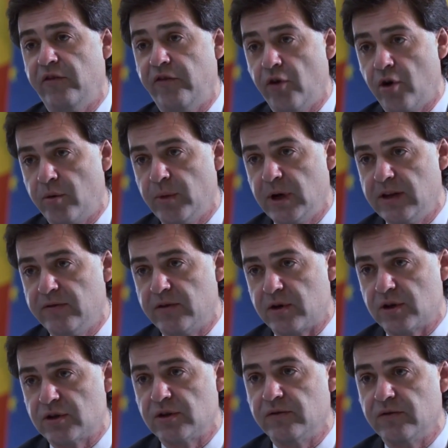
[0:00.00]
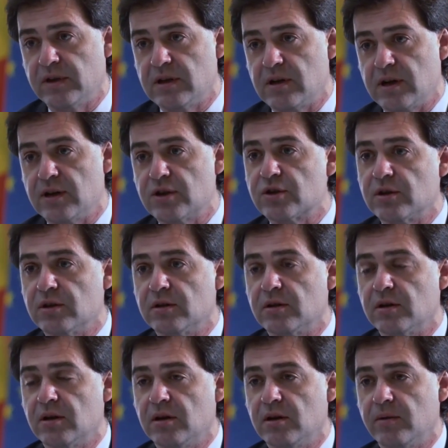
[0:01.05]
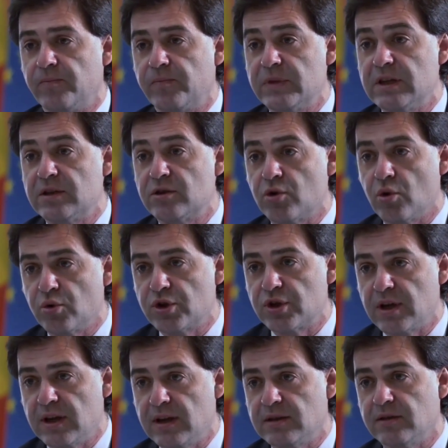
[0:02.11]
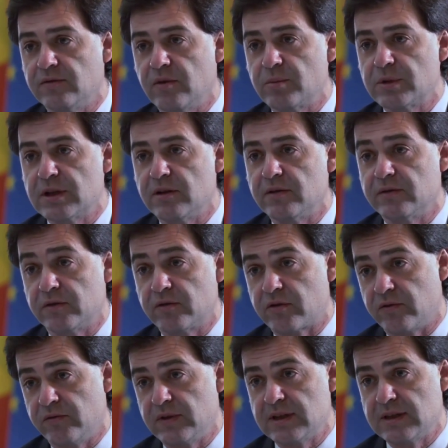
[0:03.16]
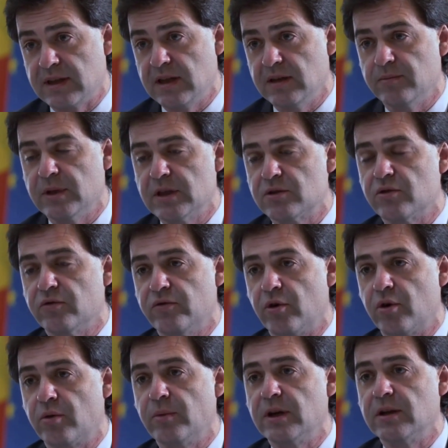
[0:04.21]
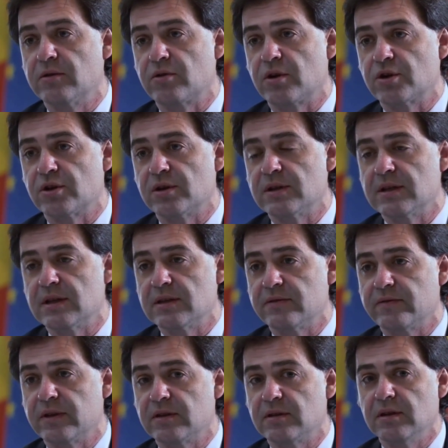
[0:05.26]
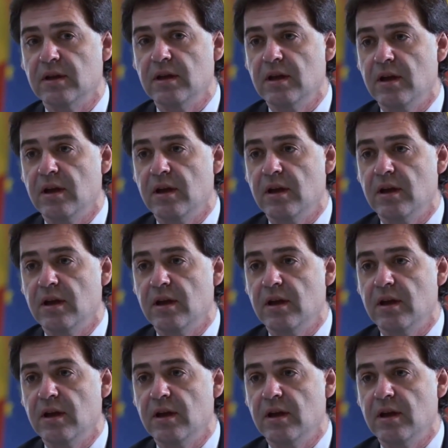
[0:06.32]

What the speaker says: Formally, the Russian Federation dissociated themselves from the statement. So formally, Russia says that